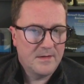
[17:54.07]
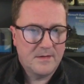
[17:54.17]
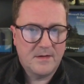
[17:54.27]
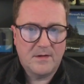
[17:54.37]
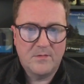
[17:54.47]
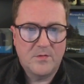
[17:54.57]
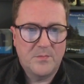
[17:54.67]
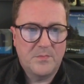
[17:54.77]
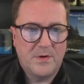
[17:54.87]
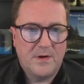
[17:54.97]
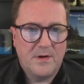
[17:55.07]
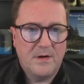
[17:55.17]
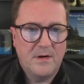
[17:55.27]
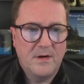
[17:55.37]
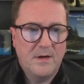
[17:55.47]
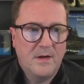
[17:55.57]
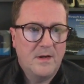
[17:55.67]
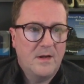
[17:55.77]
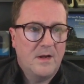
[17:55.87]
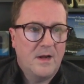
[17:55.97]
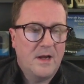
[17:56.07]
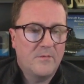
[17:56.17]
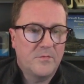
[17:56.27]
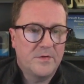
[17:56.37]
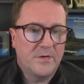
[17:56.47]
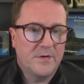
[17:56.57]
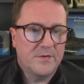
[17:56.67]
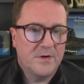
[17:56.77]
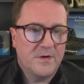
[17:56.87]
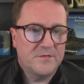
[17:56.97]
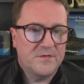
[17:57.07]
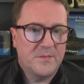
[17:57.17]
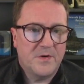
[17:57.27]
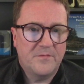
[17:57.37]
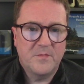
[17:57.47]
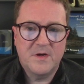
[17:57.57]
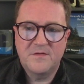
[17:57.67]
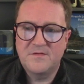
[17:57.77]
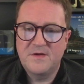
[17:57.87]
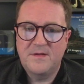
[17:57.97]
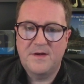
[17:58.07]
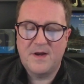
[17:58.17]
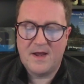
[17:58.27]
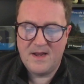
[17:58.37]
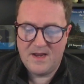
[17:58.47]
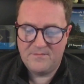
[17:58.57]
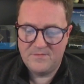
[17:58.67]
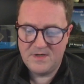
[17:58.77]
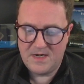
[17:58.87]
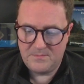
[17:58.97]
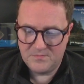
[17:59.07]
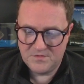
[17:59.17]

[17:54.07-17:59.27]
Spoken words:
download bar, and we're on customer, and we can see that I have named